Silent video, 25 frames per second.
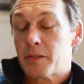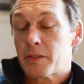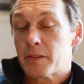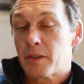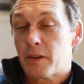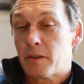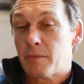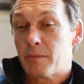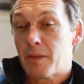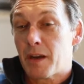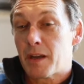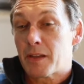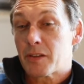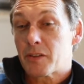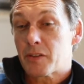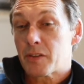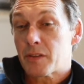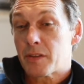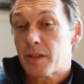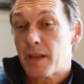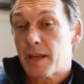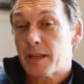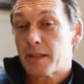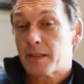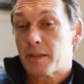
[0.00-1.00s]
so much
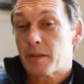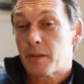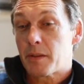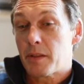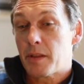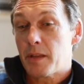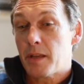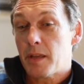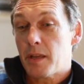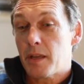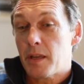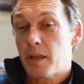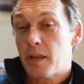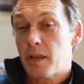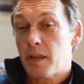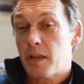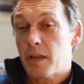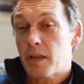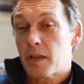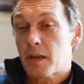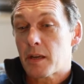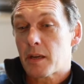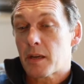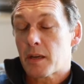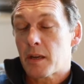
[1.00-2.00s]
that
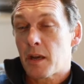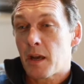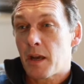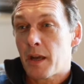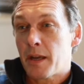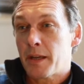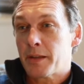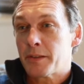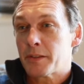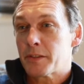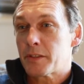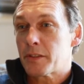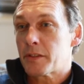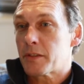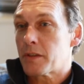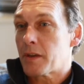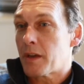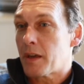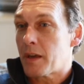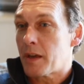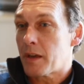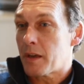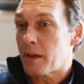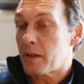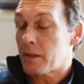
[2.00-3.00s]
the clients
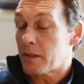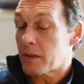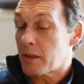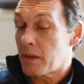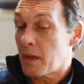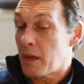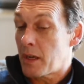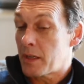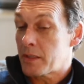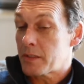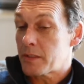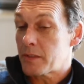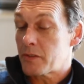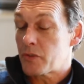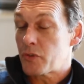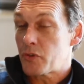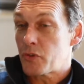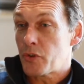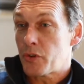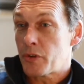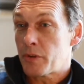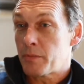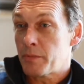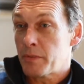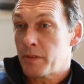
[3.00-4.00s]
are
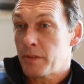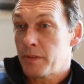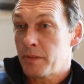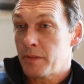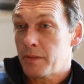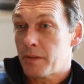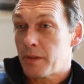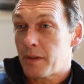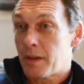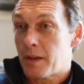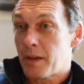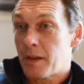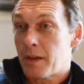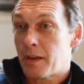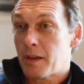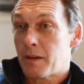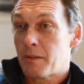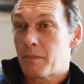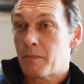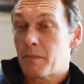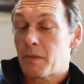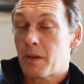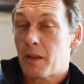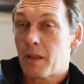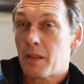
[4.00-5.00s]
German.
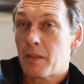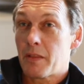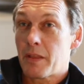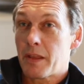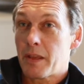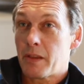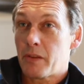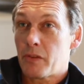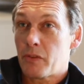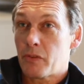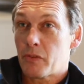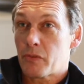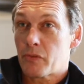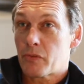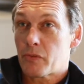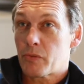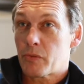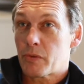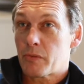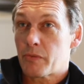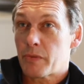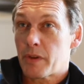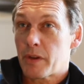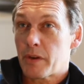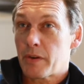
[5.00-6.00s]
They're used to
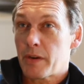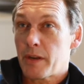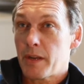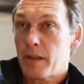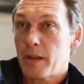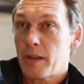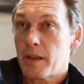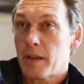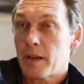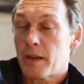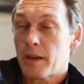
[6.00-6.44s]
a very